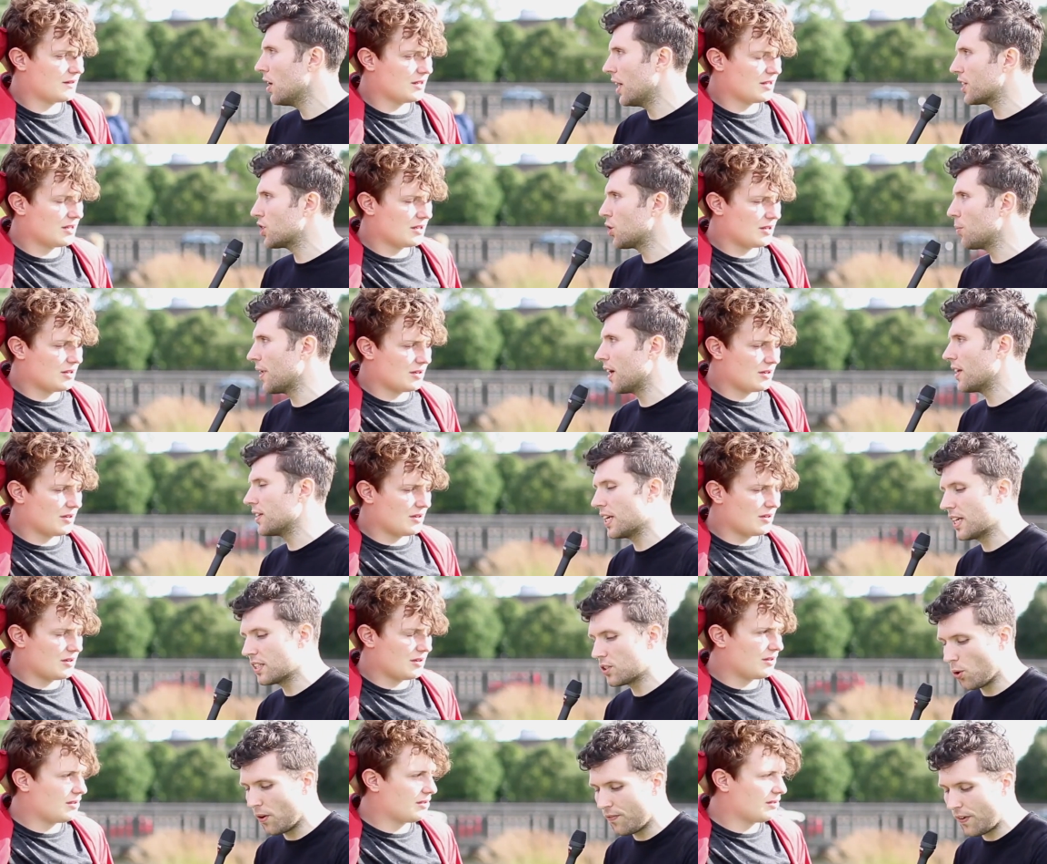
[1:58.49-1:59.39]
Speaker 1: like should we
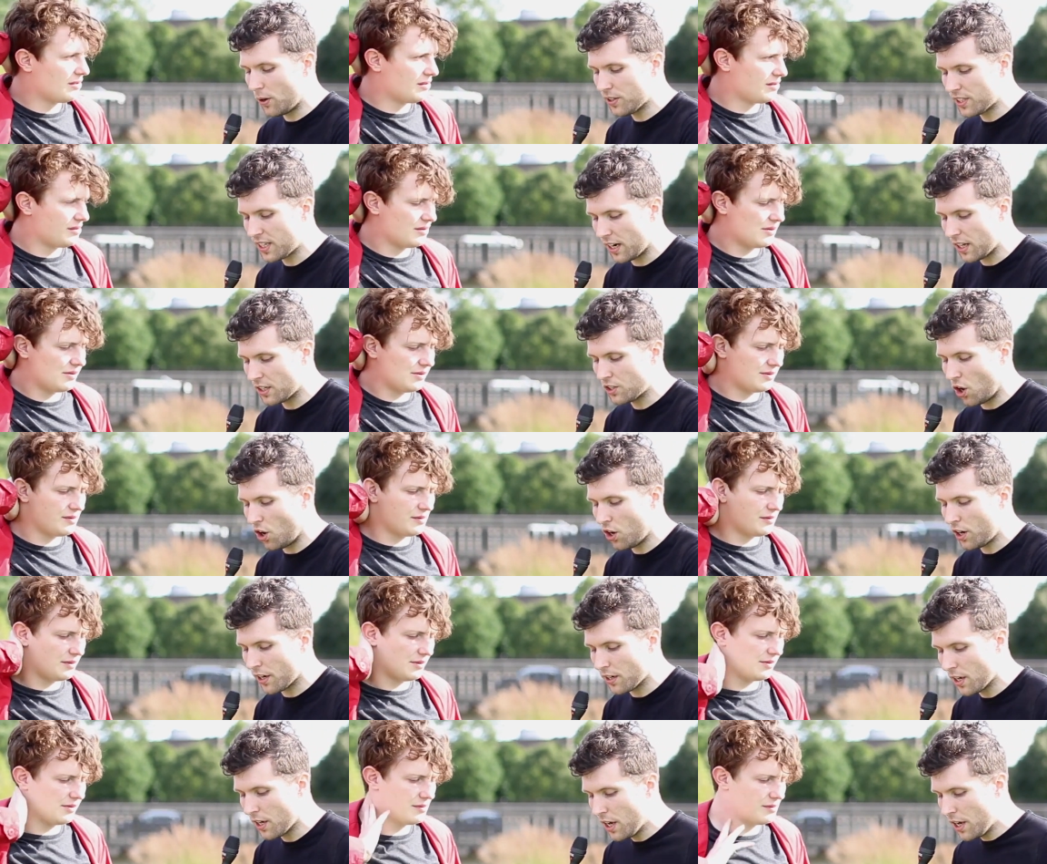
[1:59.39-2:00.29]
like so if I was to get a
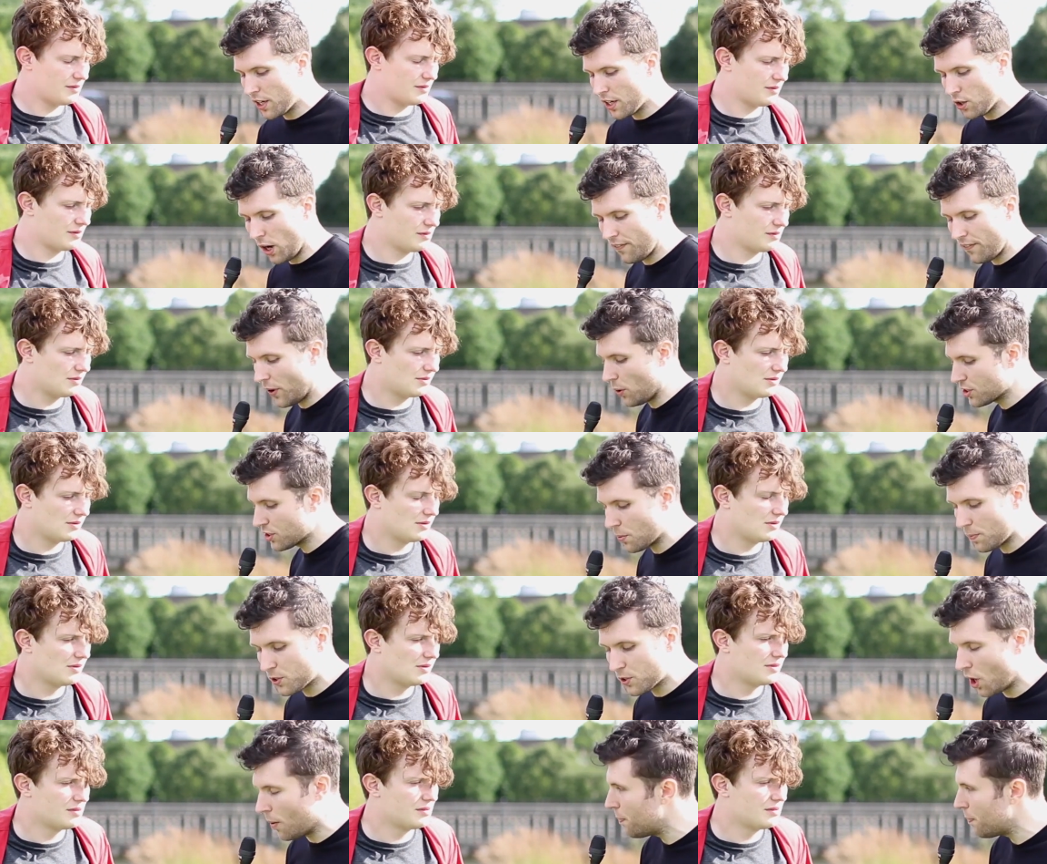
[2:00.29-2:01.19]
dog and you know if I was to
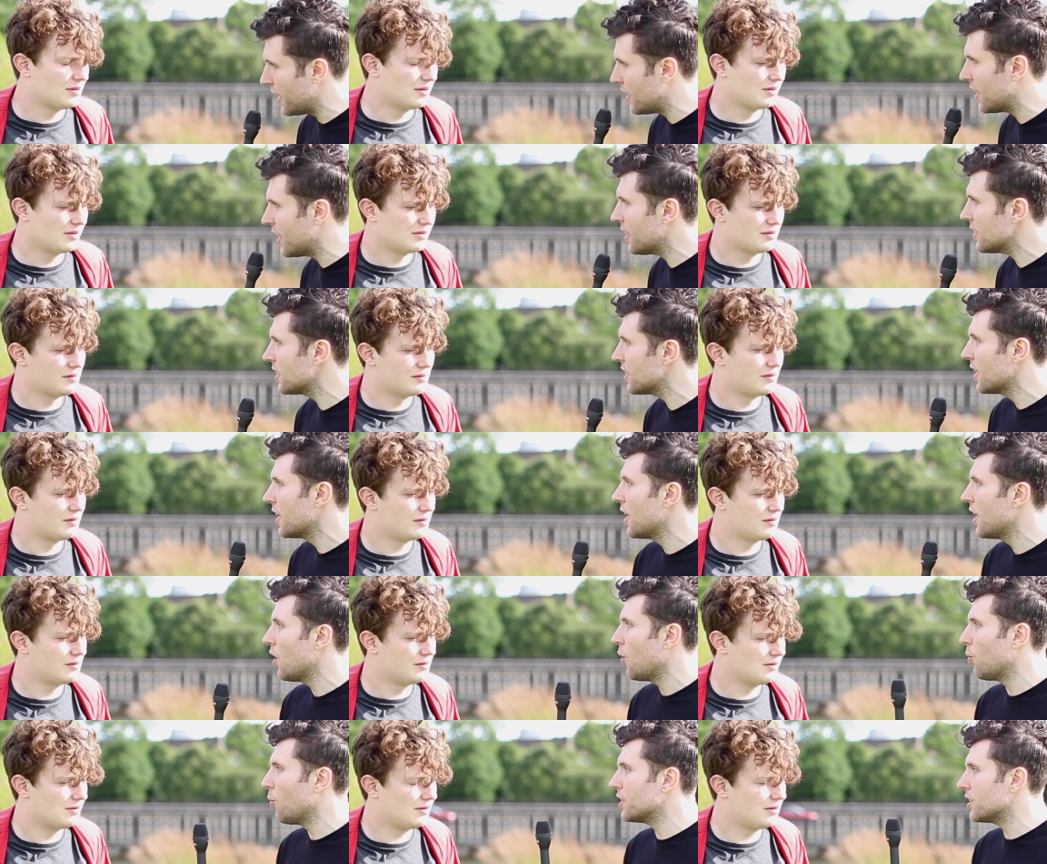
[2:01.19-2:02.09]
start beating it,
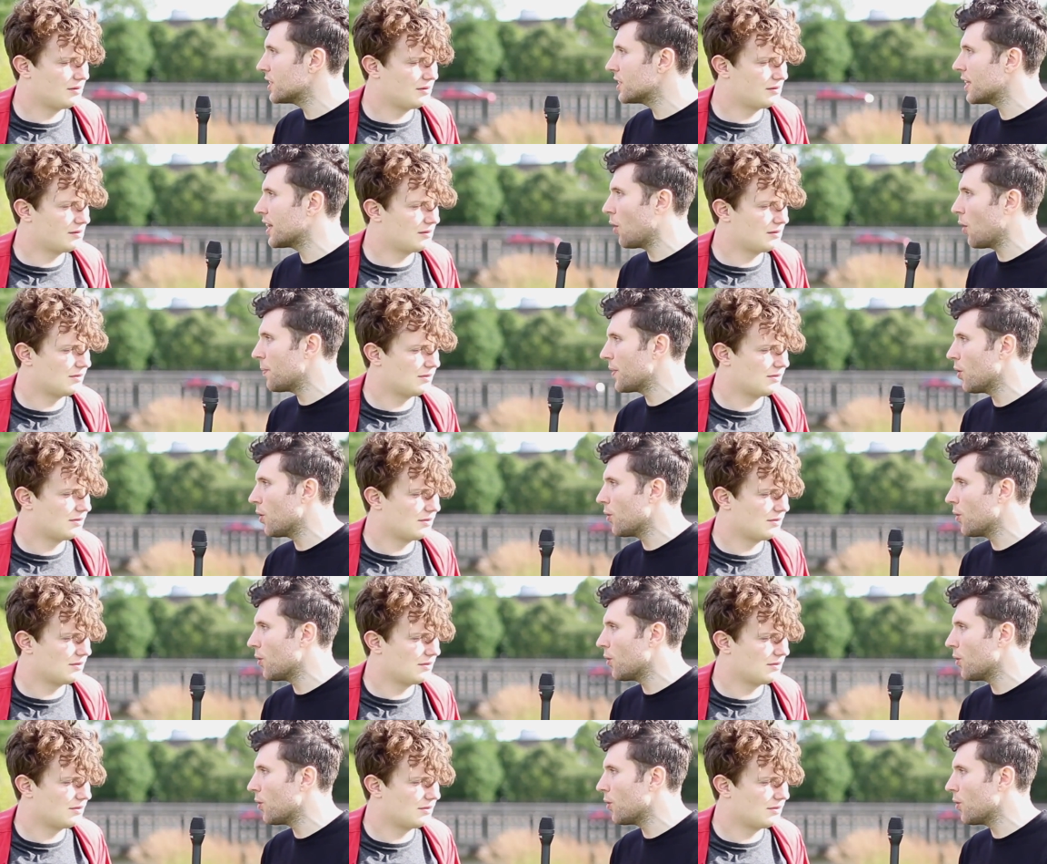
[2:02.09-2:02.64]
would you say that would be